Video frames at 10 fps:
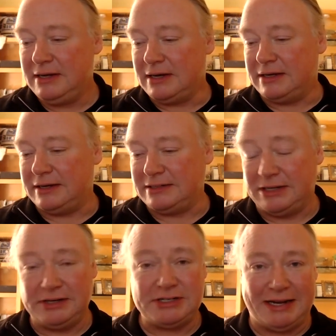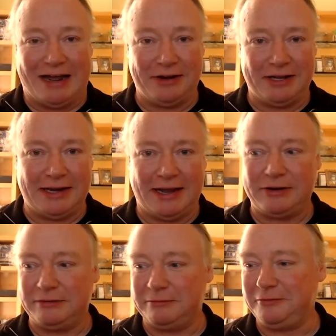to understand how to get
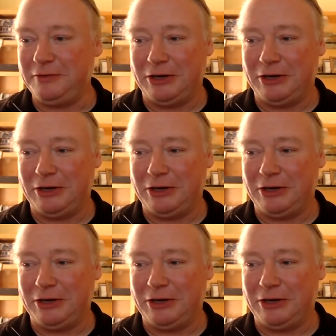out of